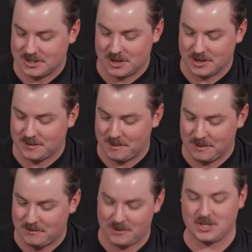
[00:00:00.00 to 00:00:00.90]
this goes from
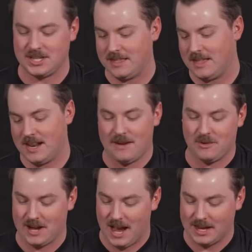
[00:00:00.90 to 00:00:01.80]
the first set that I
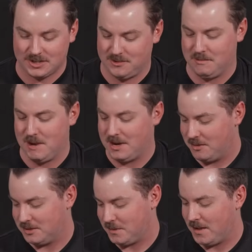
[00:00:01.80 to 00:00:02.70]
ever got to my
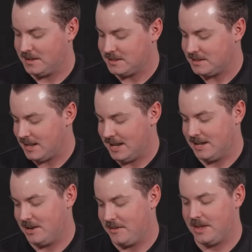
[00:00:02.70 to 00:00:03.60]
newest ones.
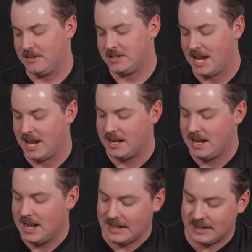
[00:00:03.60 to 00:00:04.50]
And on the other side,
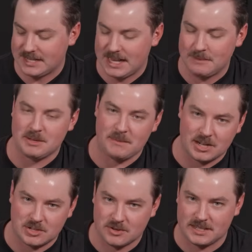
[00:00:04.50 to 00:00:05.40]
I like to keep some
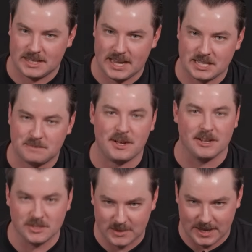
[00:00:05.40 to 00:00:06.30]
extras in case
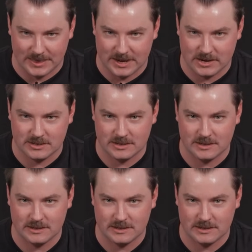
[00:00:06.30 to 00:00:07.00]
players forget theirs.